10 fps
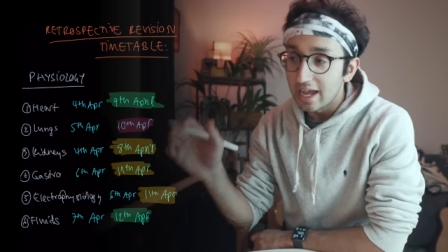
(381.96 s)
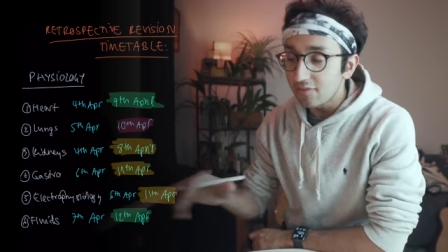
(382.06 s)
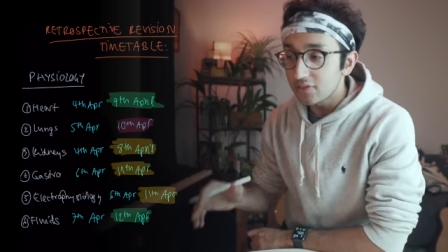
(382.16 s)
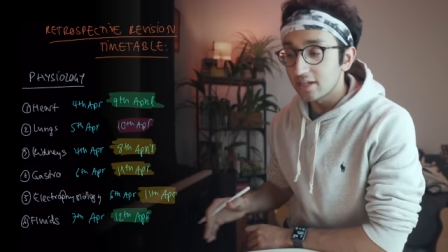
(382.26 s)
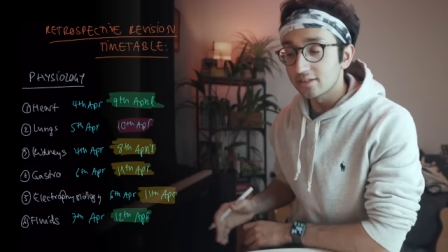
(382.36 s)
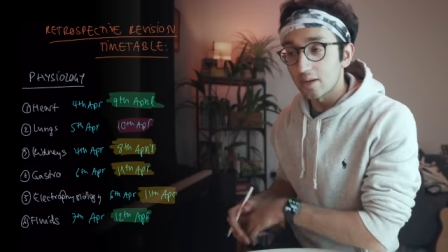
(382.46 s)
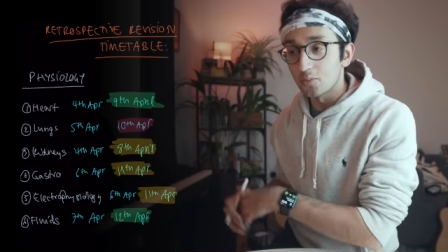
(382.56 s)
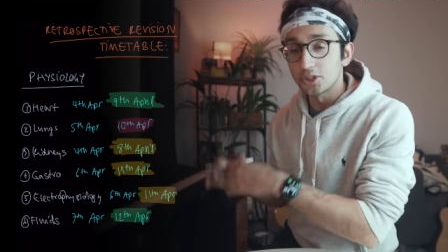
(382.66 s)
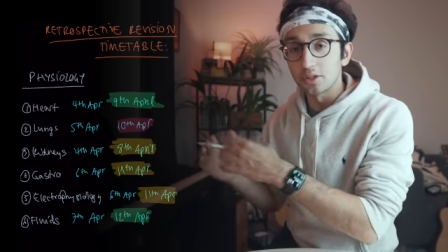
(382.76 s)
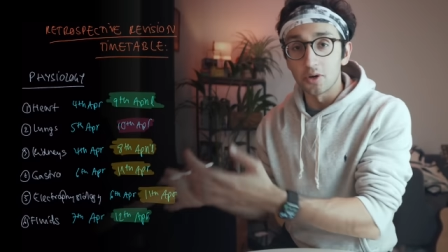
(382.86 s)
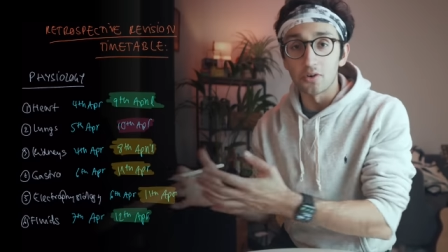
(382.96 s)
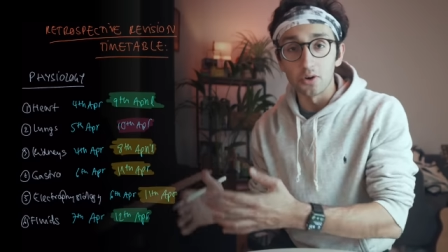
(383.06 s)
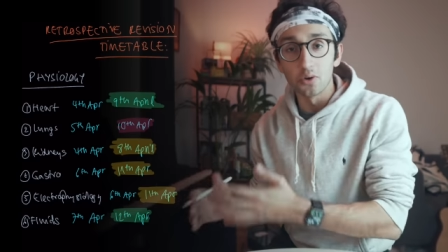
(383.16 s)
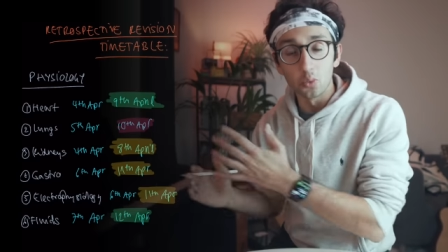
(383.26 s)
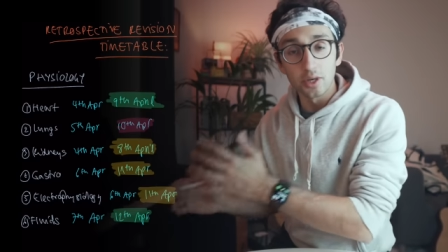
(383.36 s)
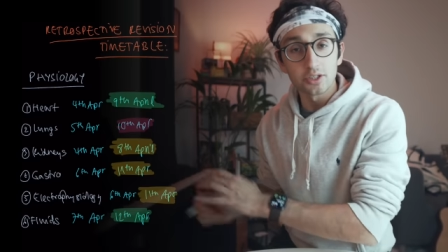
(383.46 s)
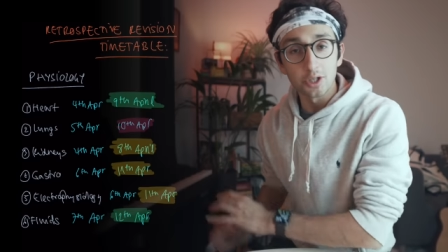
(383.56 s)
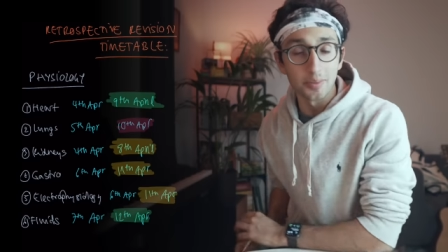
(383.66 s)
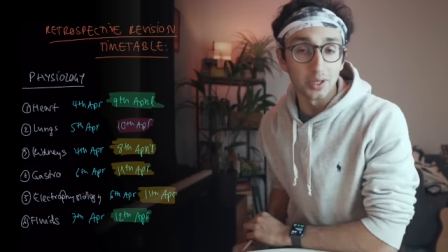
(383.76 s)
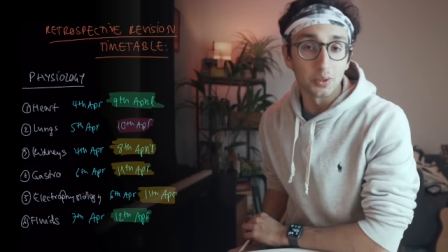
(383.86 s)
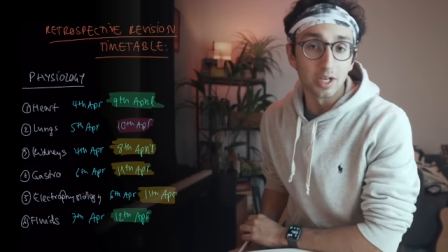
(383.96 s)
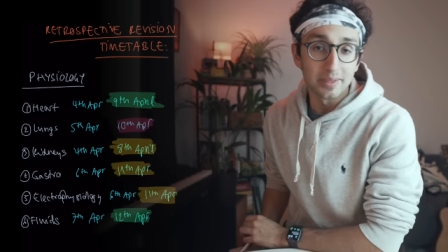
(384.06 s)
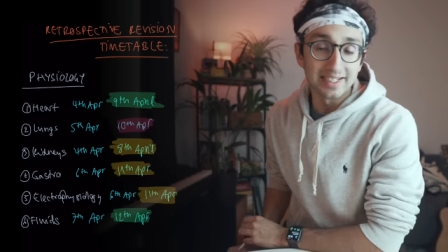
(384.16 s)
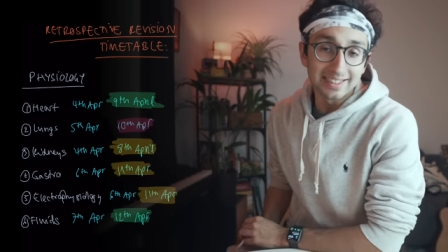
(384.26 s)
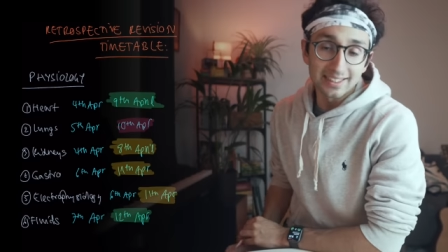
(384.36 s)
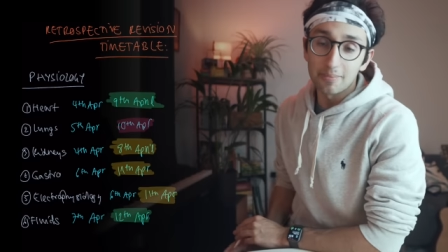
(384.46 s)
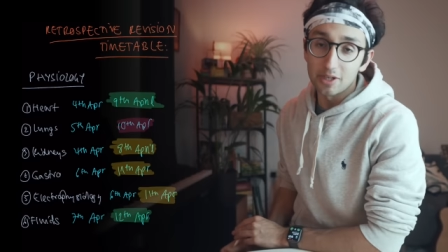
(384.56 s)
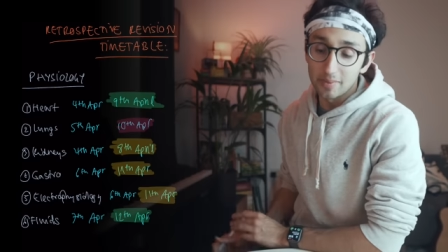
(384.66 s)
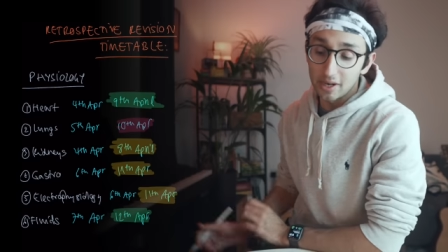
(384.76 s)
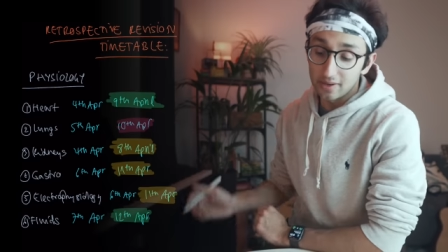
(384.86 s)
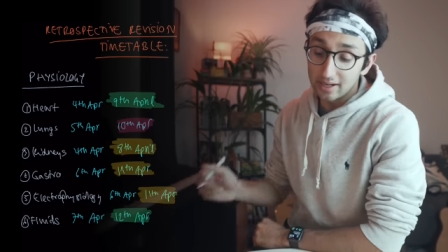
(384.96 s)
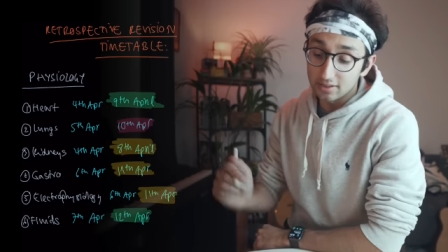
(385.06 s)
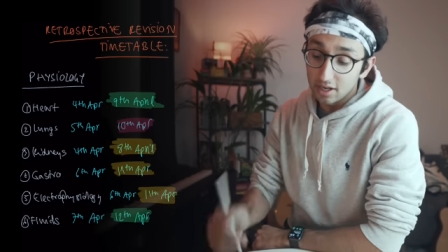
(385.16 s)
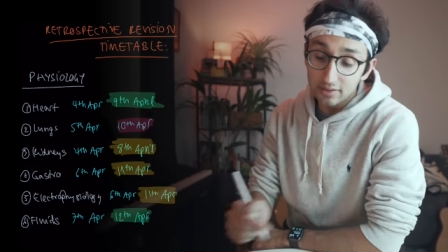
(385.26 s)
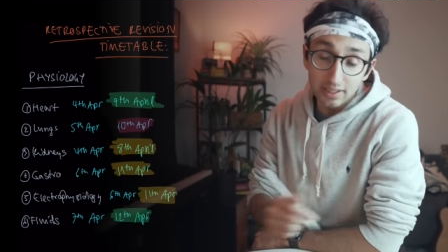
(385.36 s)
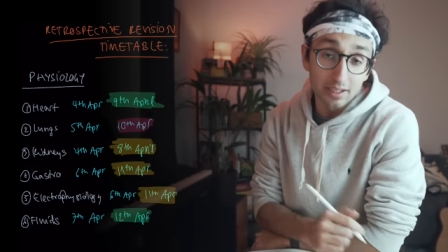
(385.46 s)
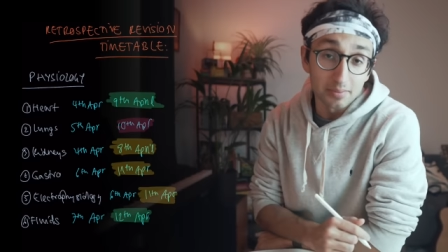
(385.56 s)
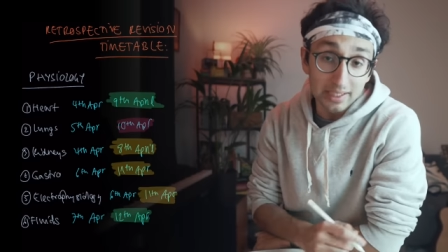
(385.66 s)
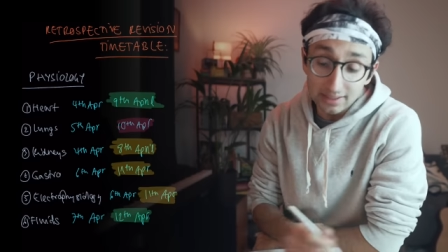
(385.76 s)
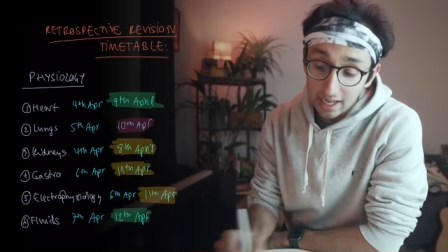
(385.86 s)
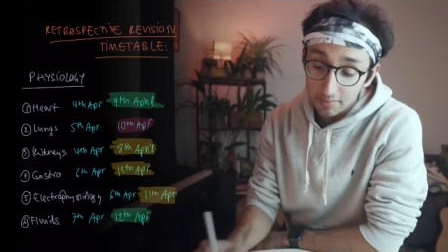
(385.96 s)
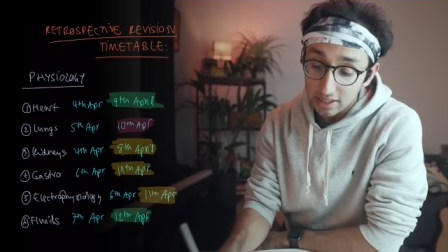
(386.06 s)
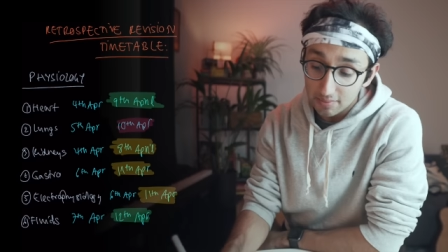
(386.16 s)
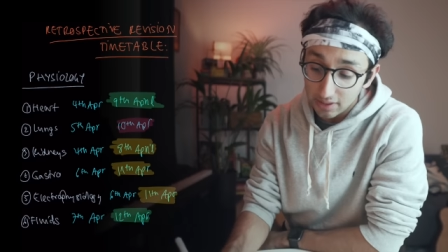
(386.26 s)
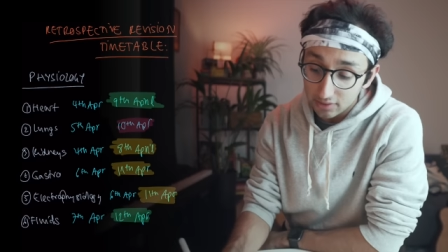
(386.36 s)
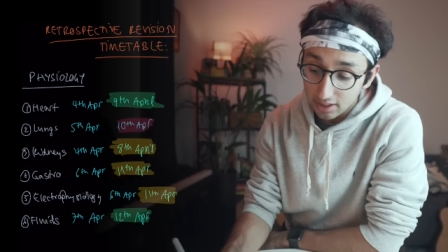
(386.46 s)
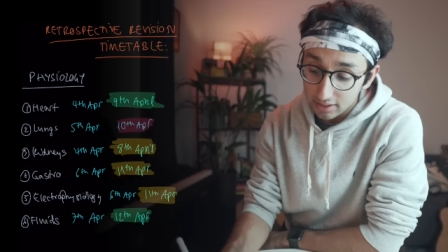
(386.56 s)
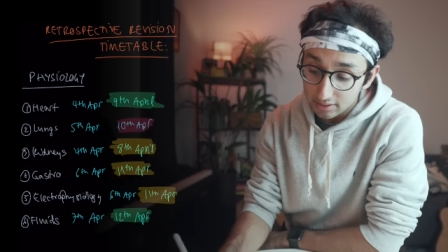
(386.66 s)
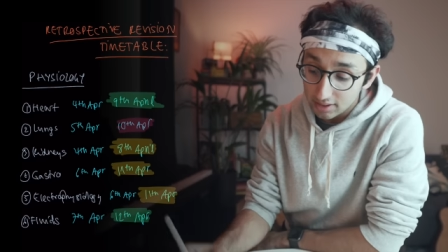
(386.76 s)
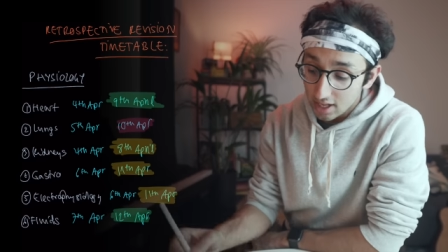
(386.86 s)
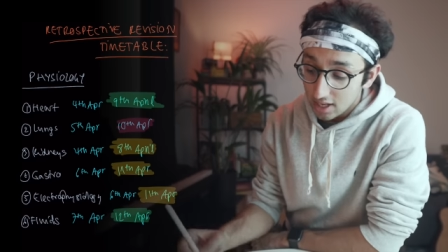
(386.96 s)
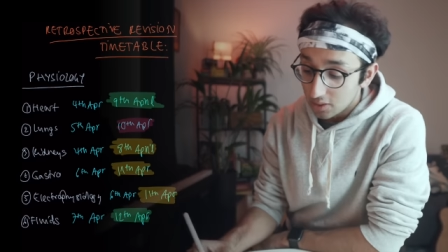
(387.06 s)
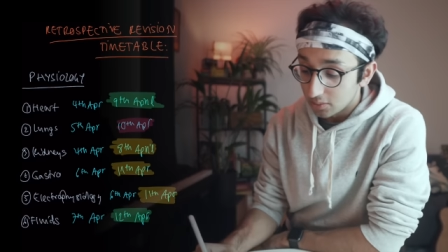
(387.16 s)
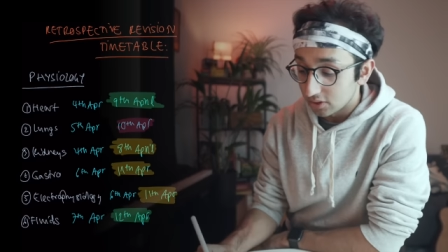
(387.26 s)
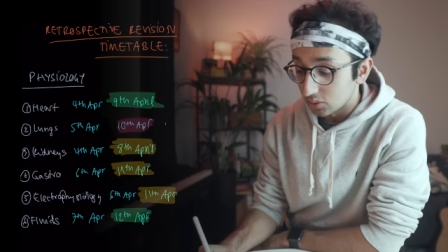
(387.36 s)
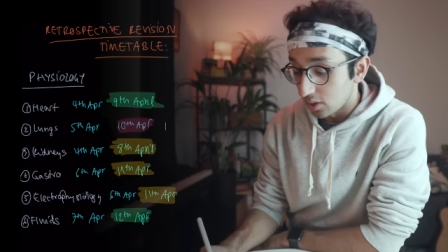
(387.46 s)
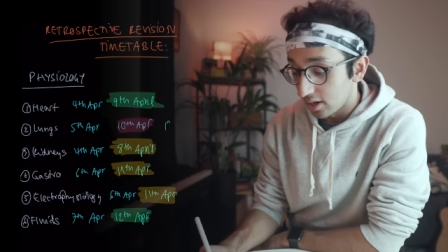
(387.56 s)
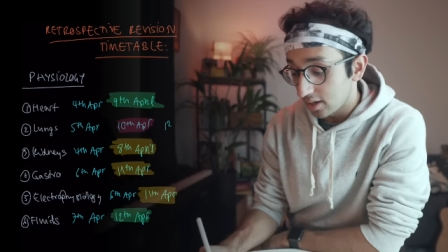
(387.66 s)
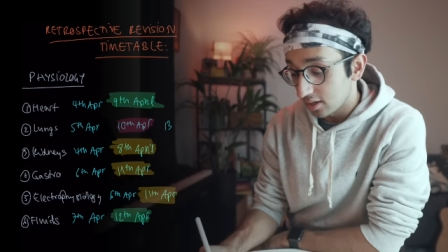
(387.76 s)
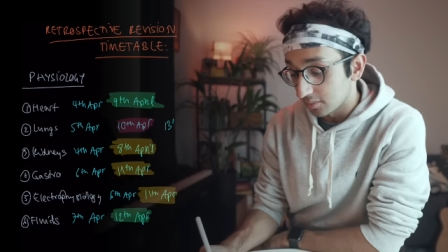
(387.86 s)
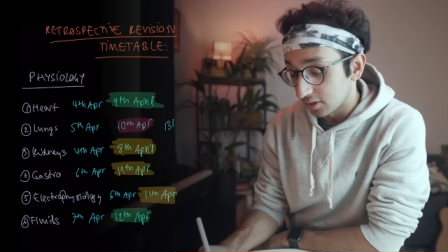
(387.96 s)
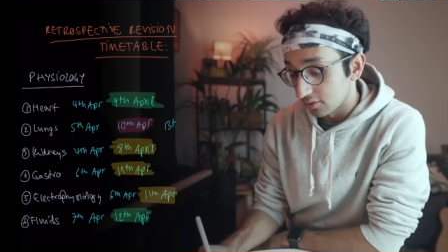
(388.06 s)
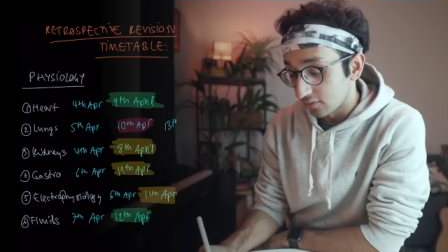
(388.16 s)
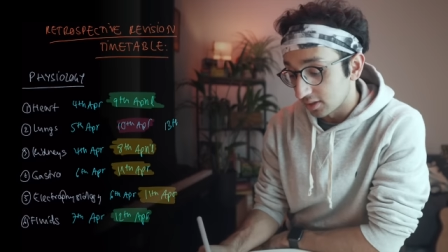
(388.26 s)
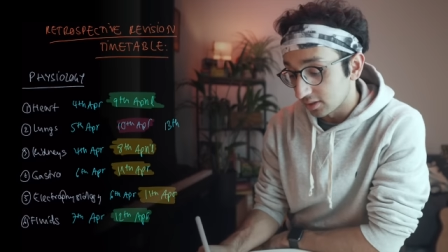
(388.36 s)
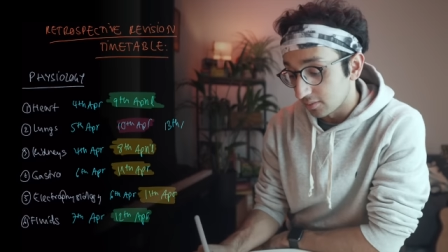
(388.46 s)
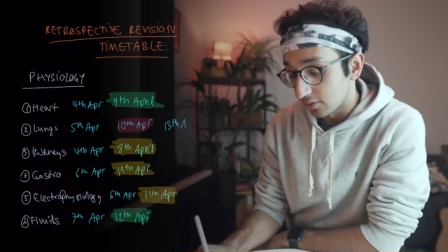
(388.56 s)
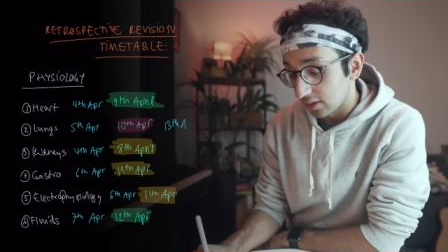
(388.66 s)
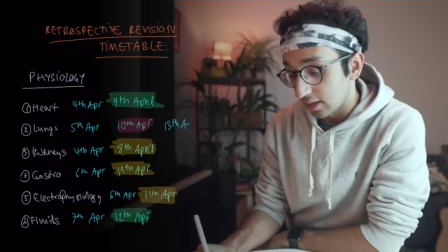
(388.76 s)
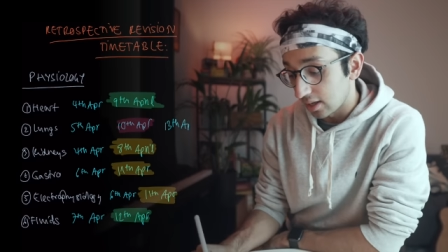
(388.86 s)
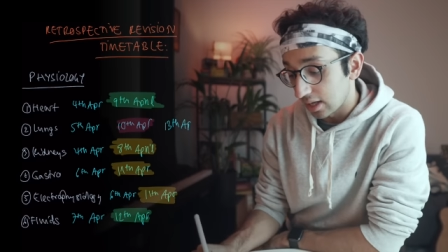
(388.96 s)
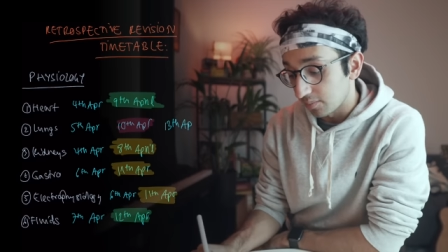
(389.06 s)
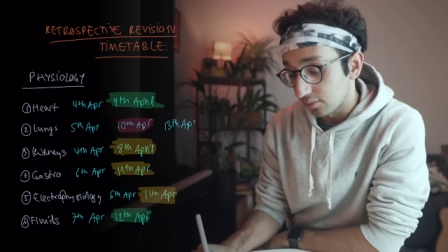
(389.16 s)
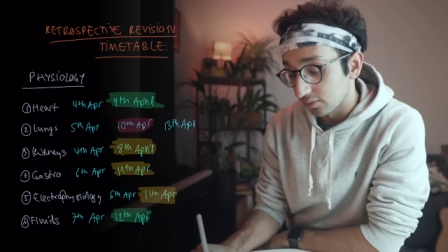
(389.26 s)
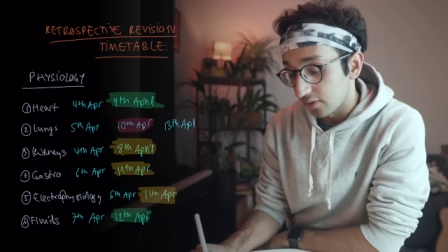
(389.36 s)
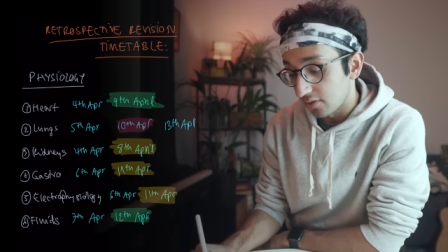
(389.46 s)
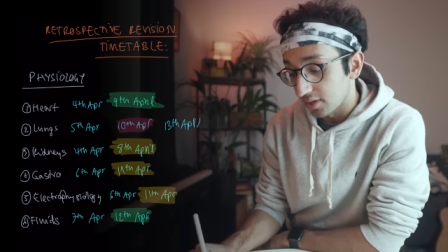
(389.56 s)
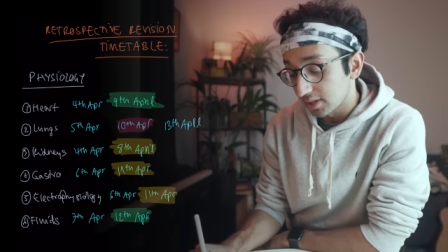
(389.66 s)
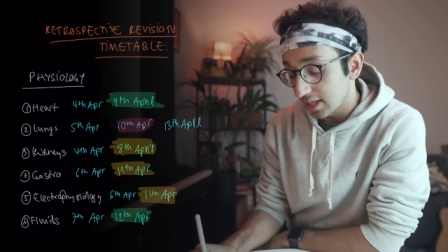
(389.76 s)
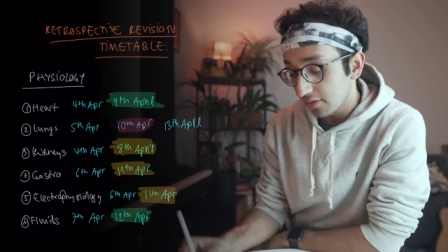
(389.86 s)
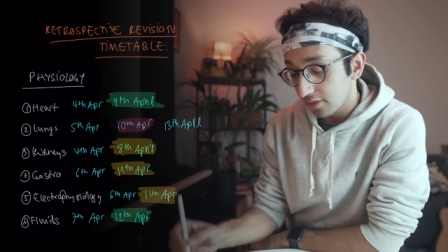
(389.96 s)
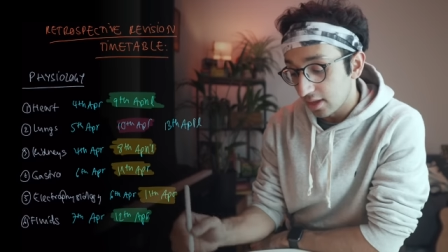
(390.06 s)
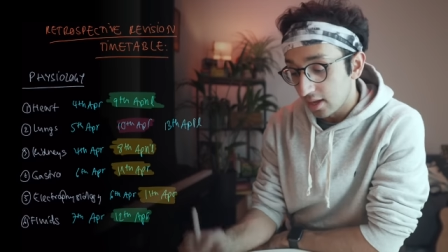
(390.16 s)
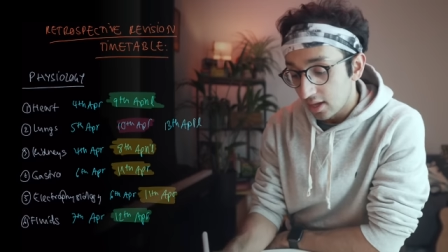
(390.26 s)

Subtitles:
if the exam were tomorrow, which topic would I be least happy about? And currently I'm least happy about the lungs, which is why I'm gonna revise them on the April the 13th.